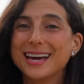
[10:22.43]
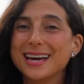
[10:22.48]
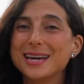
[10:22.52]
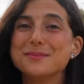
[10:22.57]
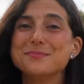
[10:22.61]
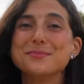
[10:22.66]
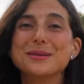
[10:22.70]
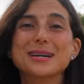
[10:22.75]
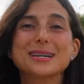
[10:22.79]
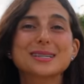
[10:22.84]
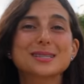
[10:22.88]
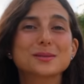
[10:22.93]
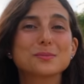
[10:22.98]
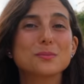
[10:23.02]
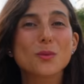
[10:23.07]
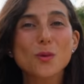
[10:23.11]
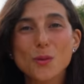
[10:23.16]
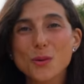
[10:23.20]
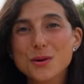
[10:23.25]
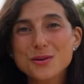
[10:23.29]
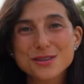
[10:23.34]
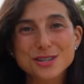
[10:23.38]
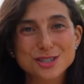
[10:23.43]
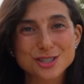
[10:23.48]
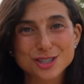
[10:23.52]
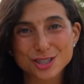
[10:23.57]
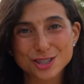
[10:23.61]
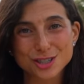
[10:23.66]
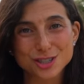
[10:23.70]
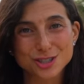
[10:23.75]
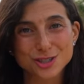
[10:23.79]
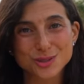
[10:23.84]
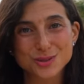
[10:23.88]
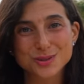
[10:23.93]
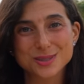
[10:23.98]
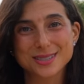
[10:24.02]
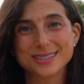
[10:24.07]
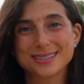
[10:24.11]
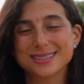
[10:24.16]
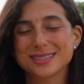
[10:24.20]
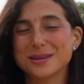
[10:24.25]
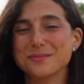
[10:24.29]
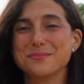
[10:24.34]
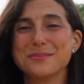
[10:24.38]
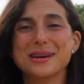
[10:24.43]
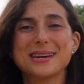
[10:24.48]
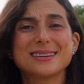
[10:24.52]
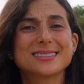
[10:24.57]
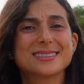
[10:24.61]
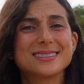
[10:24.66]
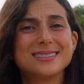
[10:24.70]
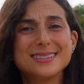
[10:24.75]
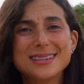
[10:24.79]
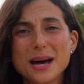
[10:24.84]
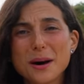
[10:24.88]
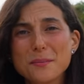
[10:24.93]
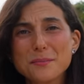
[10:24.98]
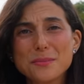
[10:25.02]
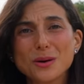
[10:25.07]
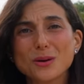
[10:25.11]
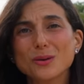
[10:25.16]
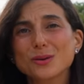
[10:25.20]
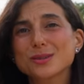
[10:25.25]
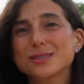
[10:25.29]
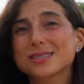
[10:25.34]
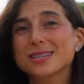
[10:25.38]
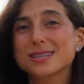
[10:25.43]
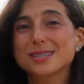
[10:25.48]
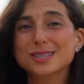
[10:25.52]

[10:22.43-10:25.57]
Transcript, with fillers: It makes more than just juices, it makes nut milks,